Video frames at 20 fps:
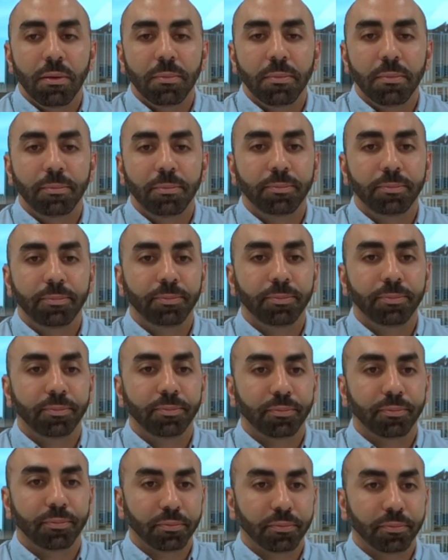So we have
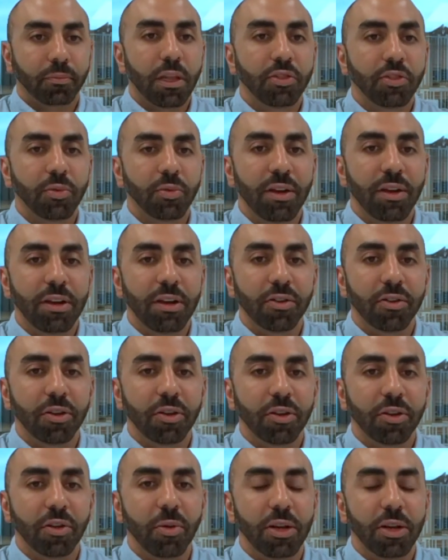another good question
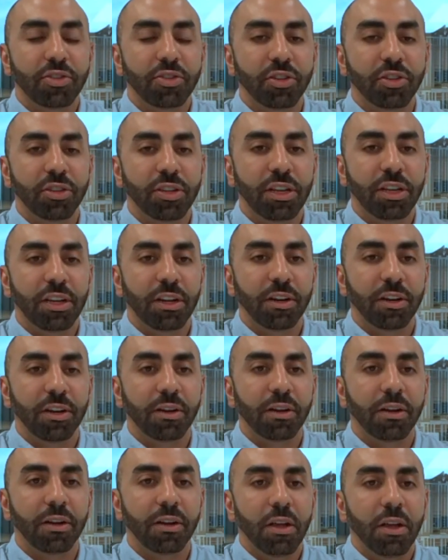here. What if I did
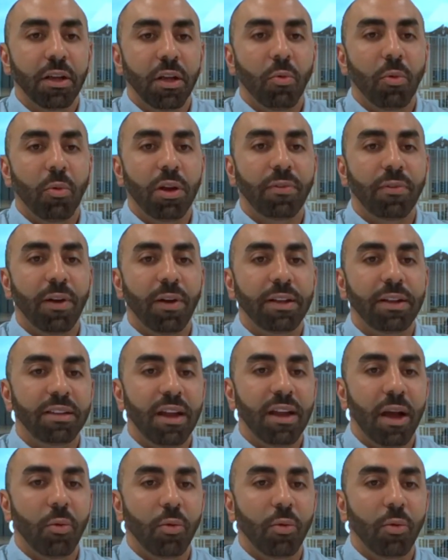not work and did not file